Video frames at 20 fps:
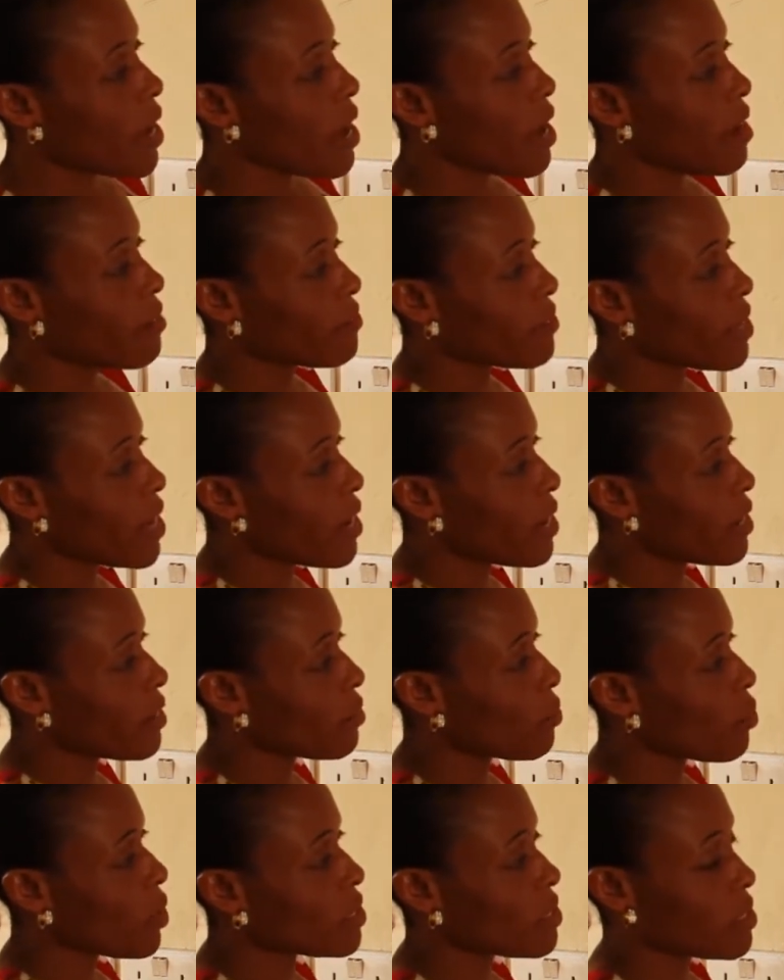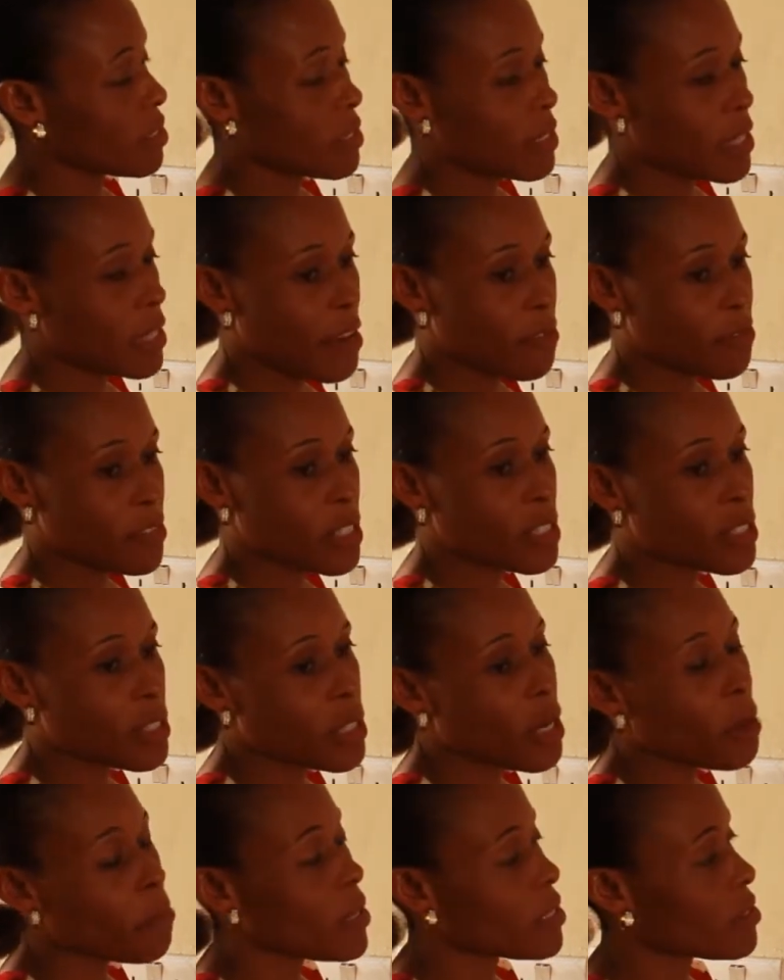And then what is left is
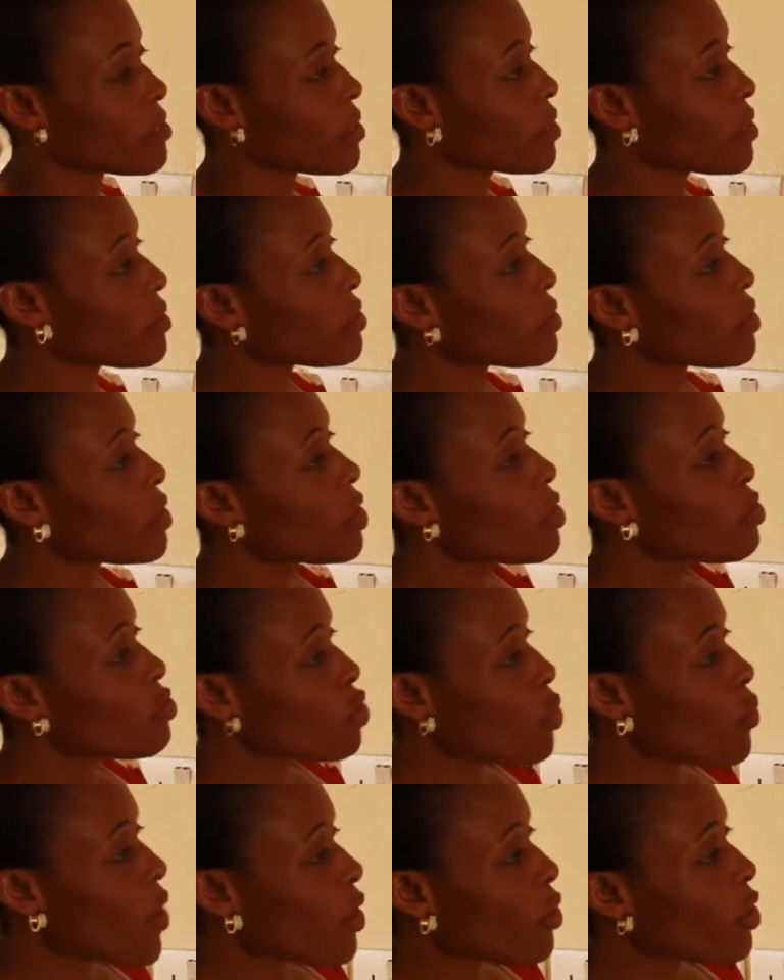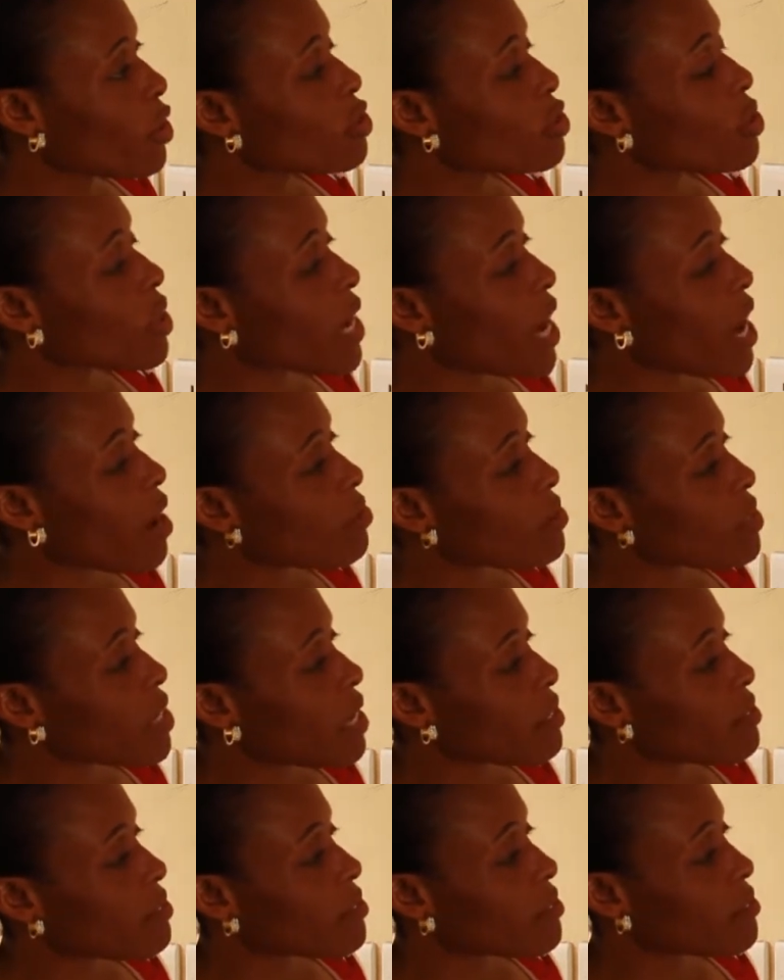number 6. So we are going to count
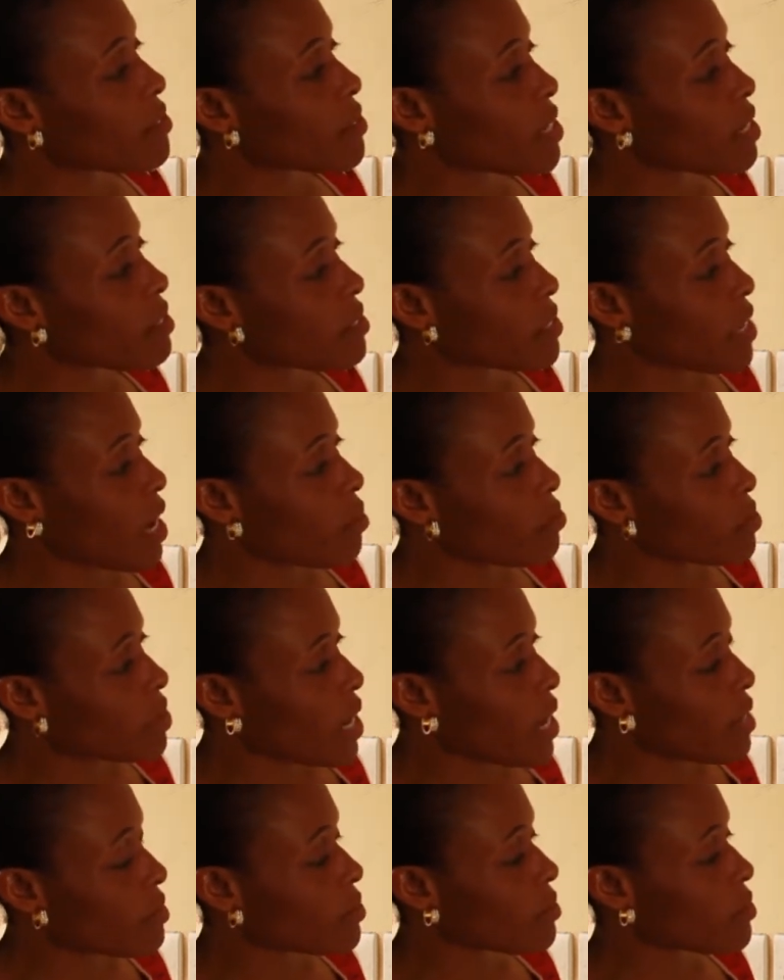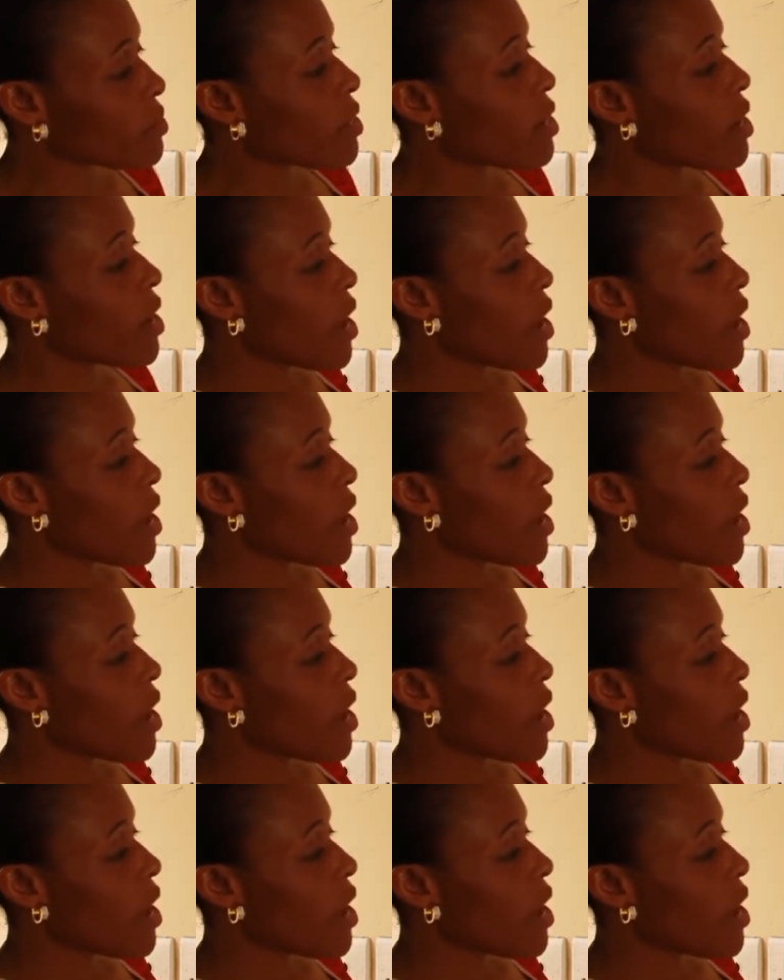out 6 counters